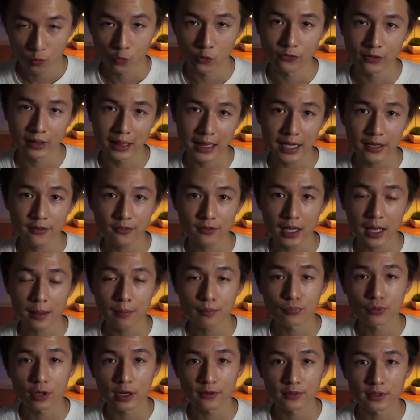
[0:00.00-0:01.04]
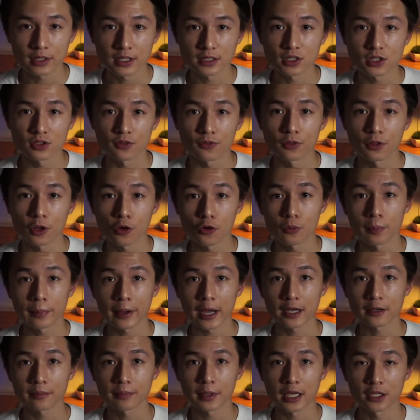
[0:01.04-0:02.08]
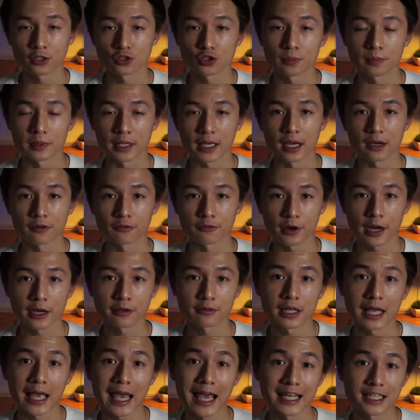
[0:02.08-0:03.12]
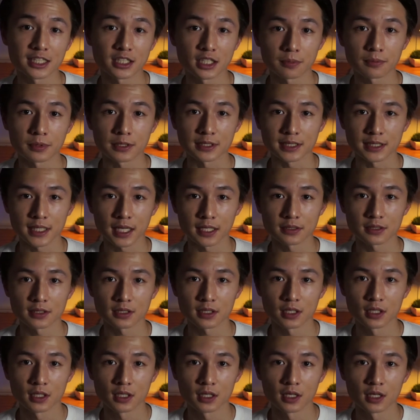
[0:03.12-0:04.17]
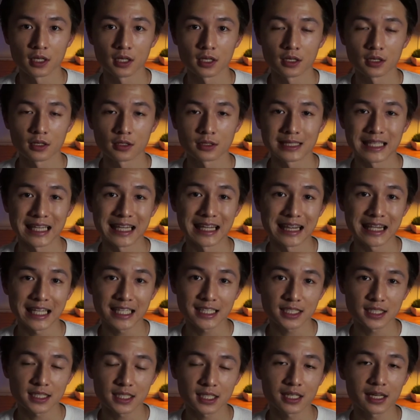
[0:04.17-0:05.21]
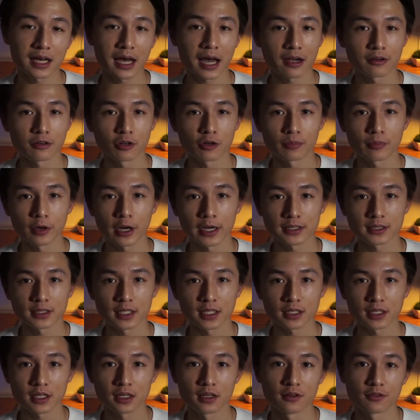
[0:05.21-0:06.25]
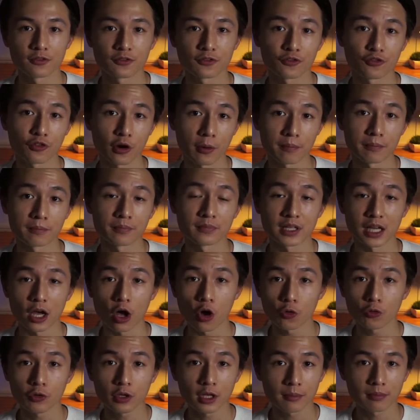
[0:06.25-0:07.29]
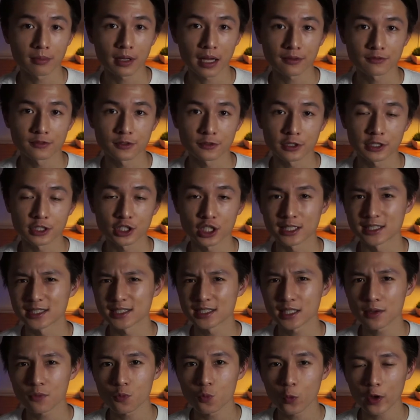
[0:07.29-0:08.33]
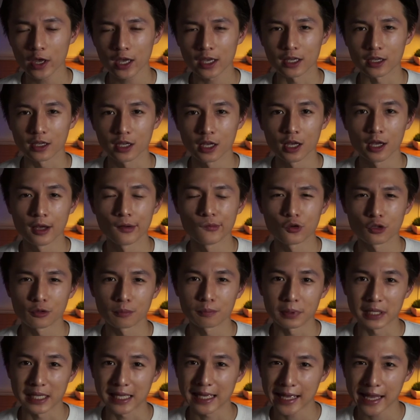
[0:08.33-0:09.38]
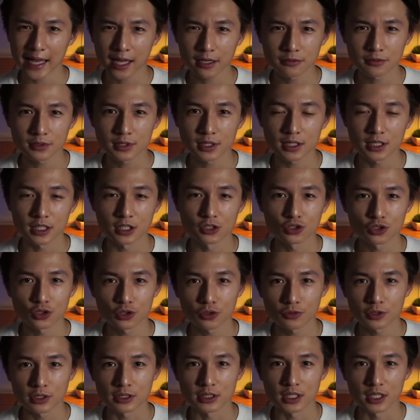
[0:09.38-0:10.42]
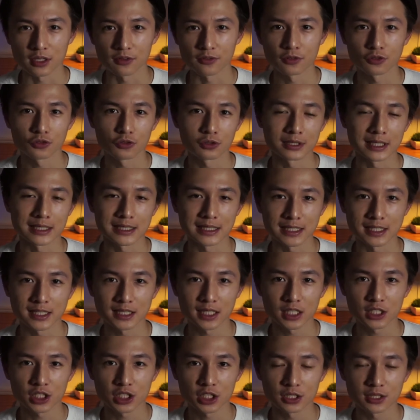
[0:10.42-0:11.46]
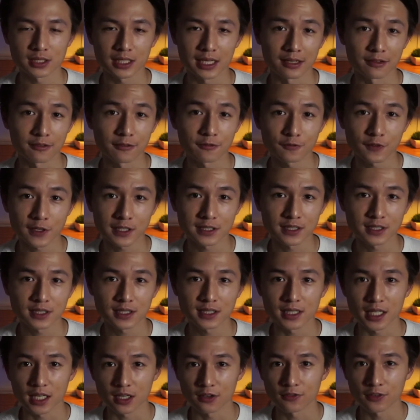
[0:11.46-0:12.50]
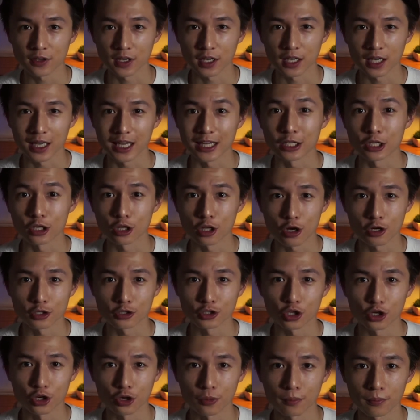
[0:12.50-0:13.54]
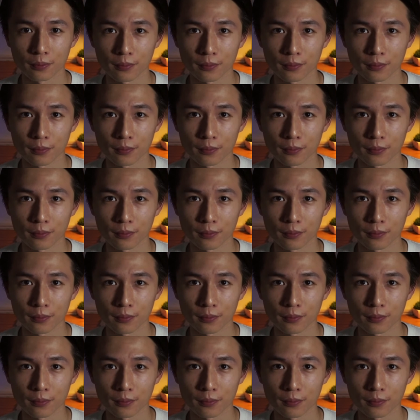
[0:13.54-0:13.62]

With the lifetime prevalence of low back pain to be around 80%, delisting chiropractic from the OHIP coverage in some way would be counterintuitive to the decision in fund saving in the long term.